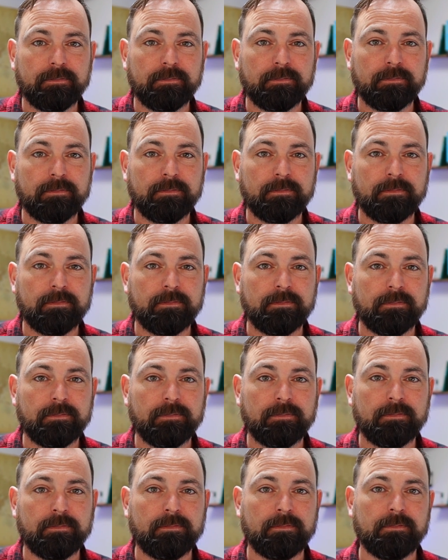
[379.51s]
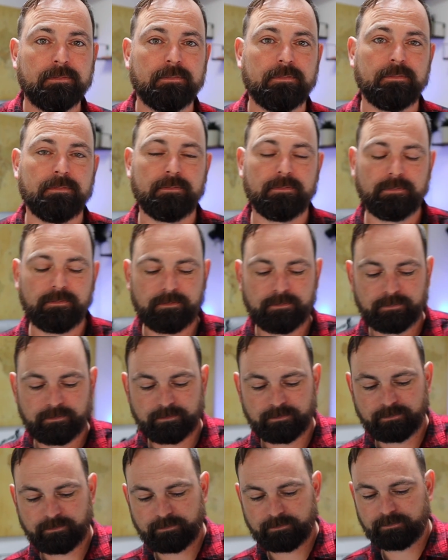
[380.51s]

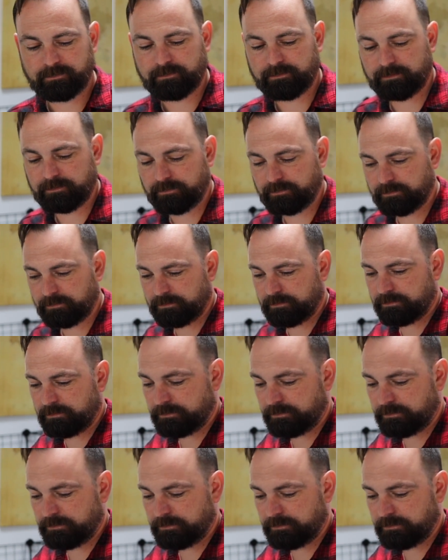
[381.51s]
Nothing is said.